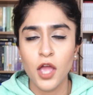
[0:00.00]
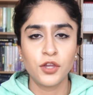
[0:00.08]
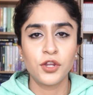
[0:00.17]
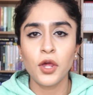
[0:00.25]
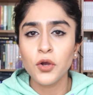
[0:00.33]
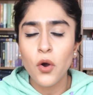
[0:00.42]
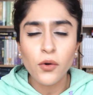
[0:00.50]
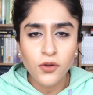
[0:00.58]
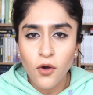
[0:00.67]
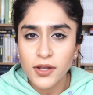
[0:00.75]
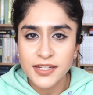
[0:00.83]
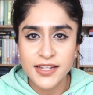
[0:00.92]
Go on
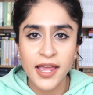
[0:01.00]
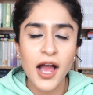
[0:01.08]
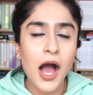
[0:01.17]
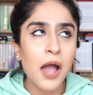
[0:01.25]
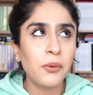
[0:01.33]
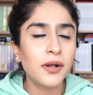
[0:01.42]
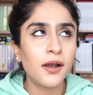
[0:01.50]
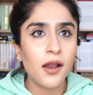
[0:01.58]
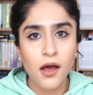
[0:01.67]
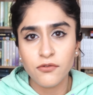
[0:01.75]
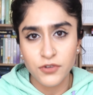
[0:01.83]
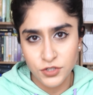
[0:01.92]
a holiday. I would
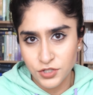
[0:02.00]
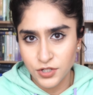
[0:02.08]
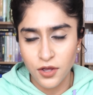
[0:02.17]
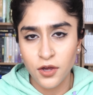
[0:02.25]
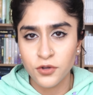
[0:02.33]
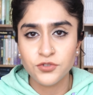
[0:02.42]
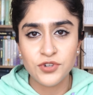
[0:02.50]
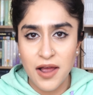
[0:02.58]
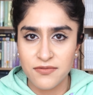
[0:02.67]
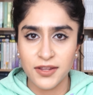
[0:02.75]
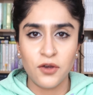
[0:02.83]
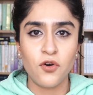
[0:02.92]
love to go
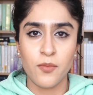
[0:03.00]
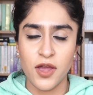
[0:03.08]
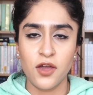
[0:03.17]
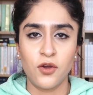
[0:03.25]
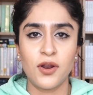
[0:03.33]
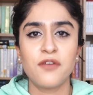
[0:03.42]
traveling on my own.